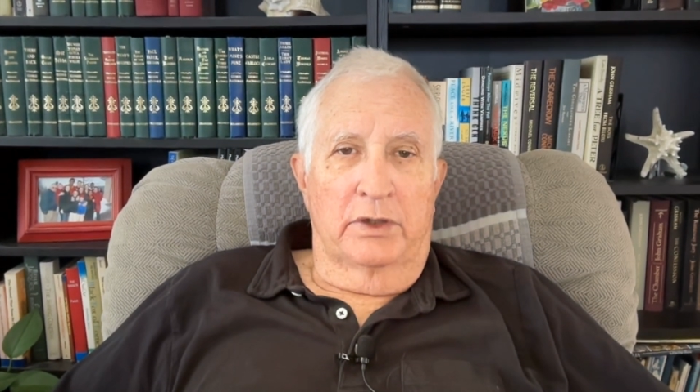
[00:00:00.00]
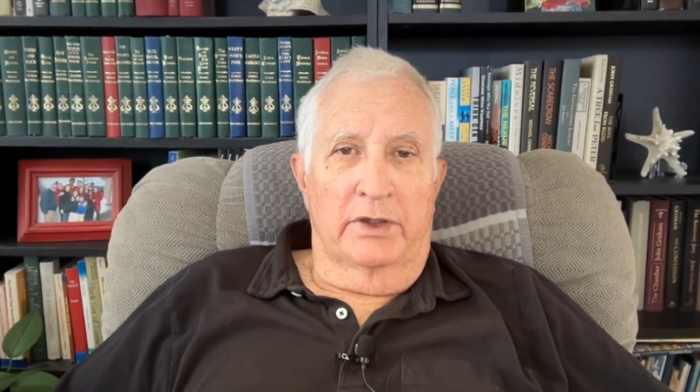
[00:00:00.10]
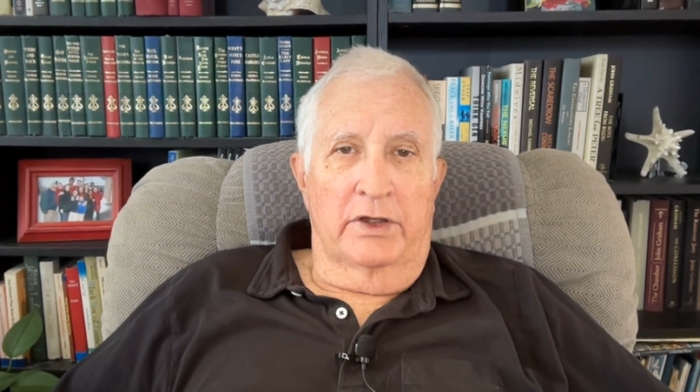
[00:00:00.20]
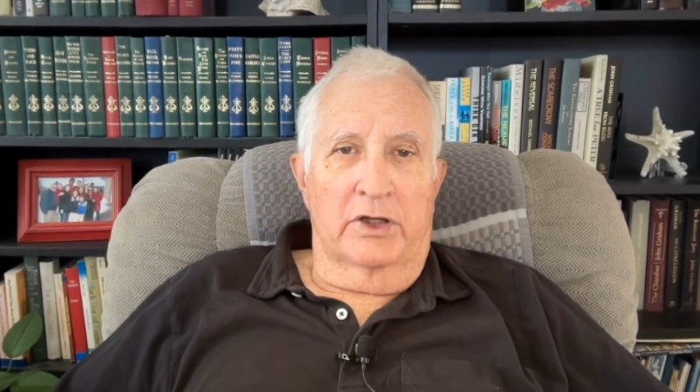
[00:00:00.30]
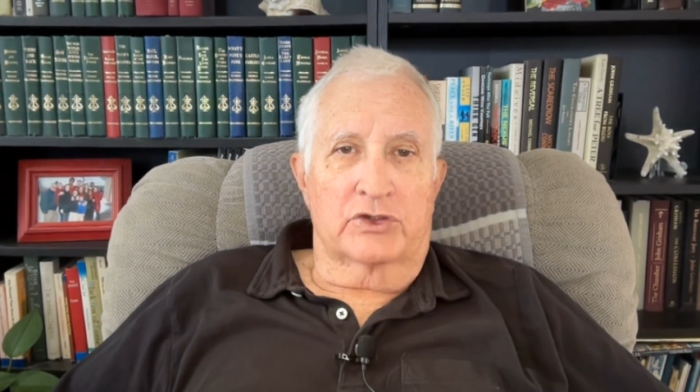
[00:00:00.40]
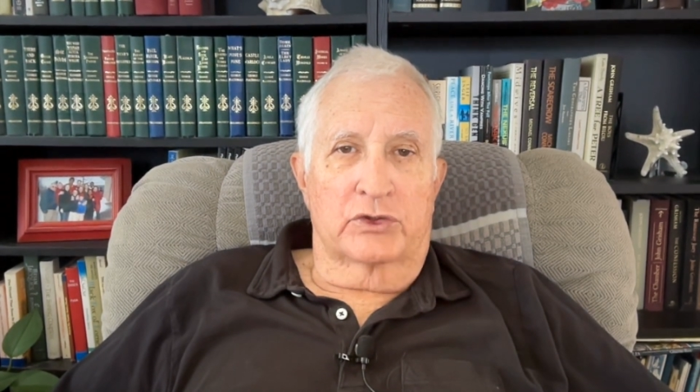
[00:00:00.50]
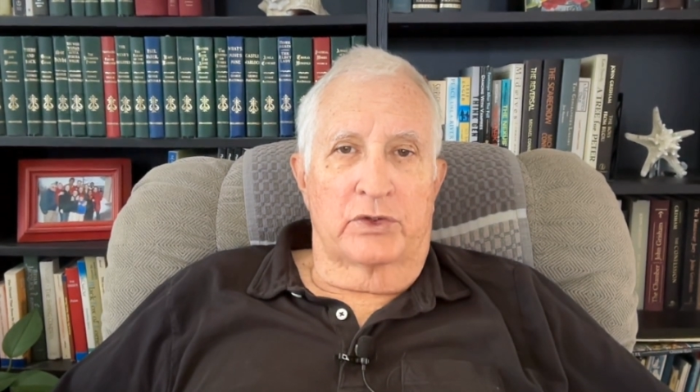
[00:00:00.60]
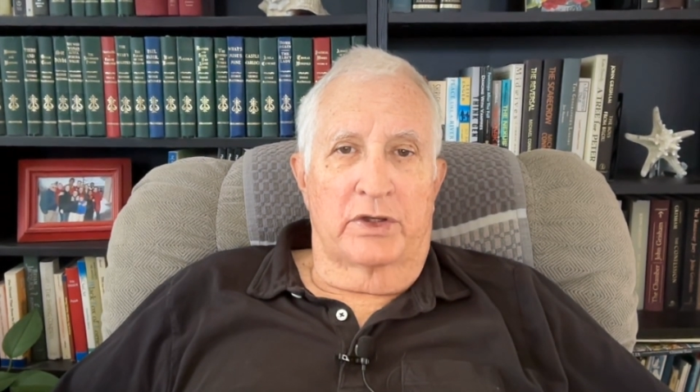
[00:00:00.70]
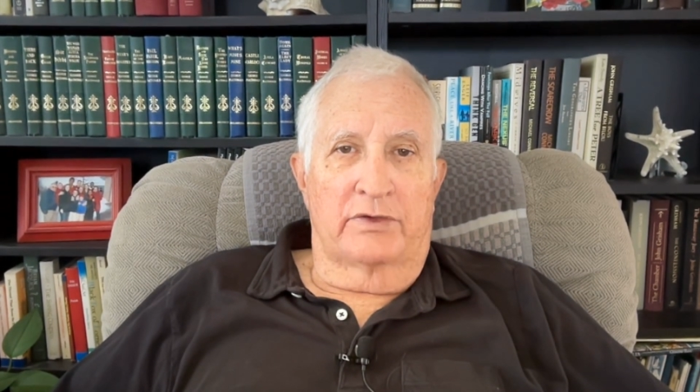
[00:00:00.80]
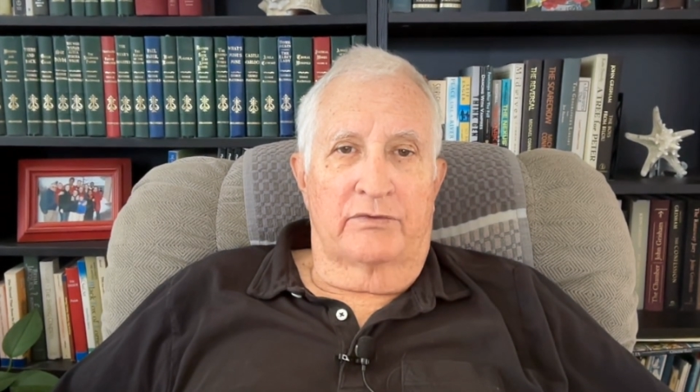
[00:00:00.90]
and usher
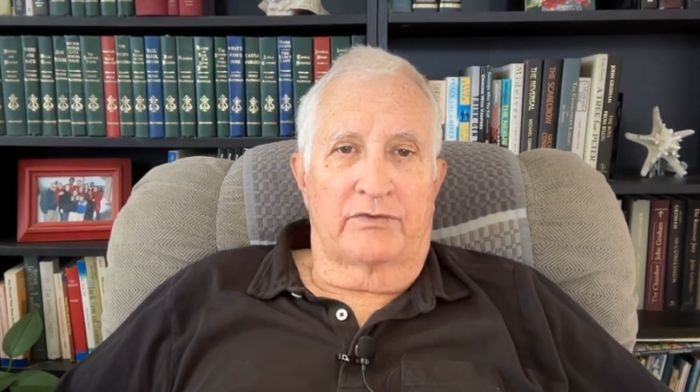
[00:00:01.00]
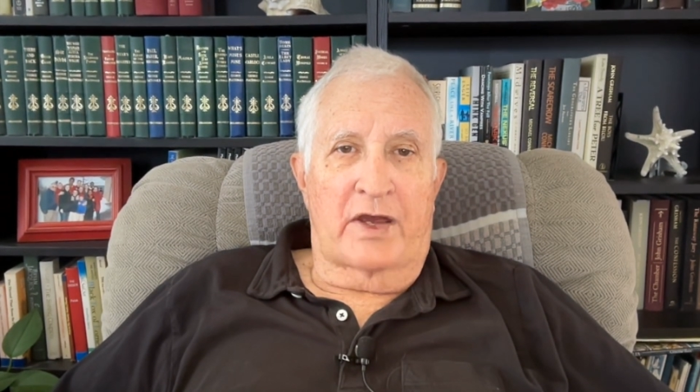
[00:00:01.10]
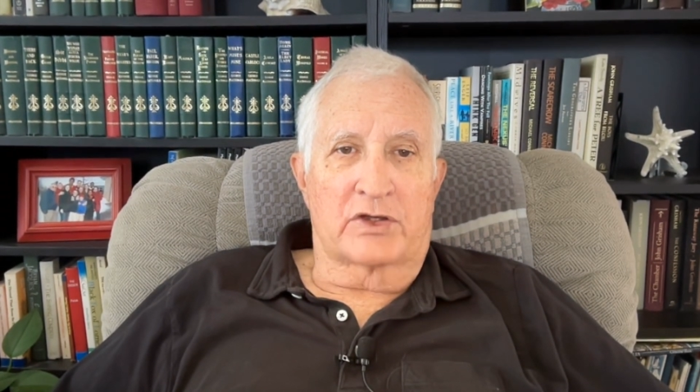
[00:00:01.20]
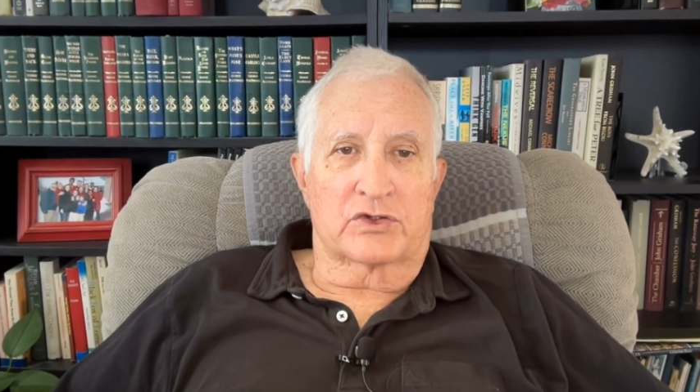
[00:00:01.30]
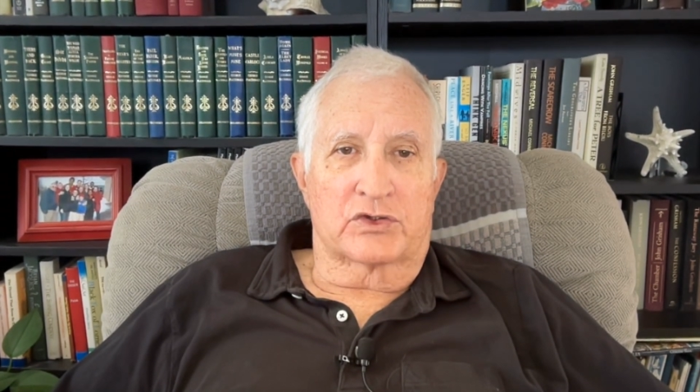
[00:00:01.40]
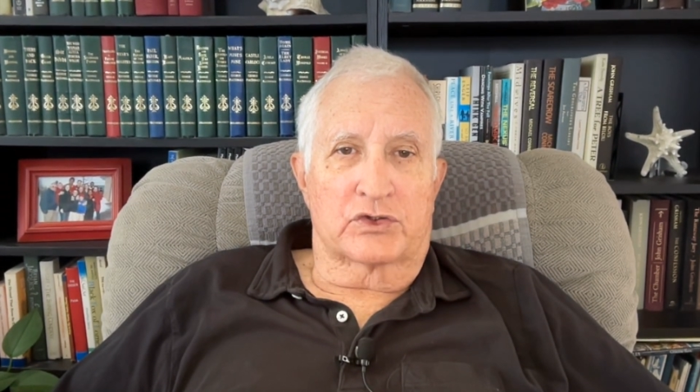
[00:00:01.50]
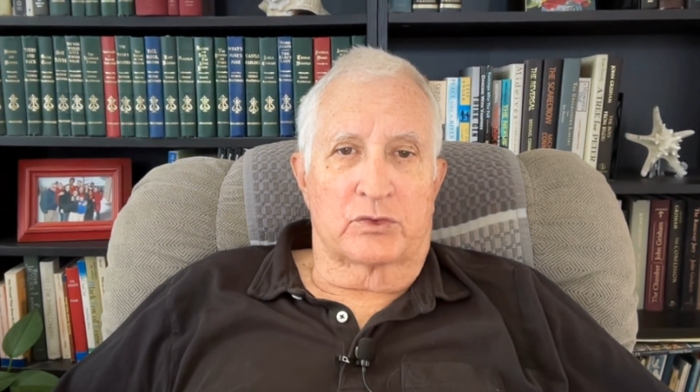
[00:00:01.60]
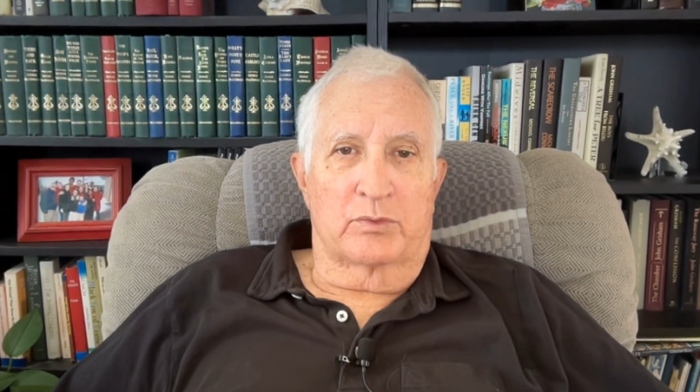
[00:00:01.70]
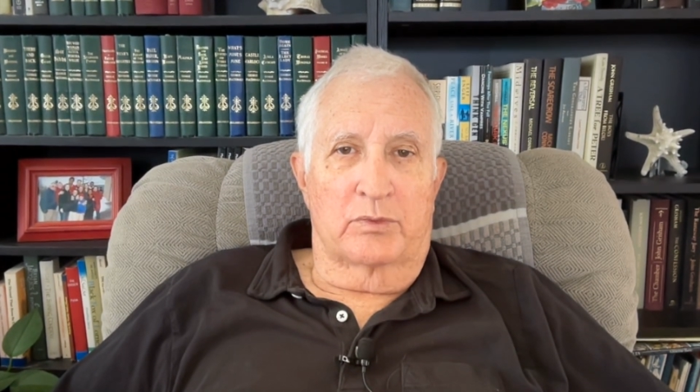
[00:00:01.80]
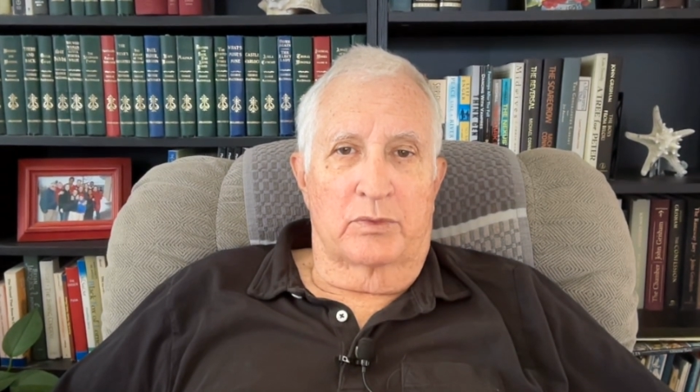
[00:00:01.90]
in
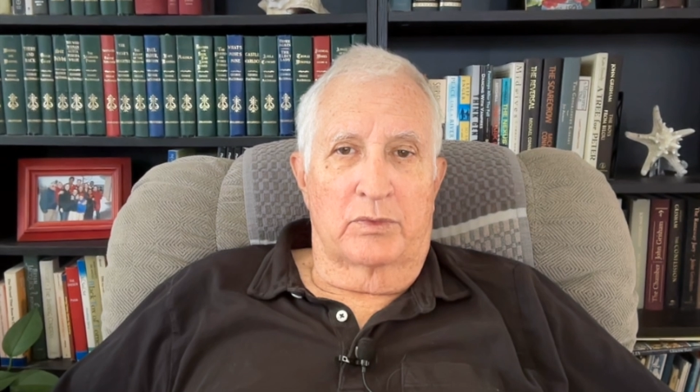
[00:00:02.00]
fascism.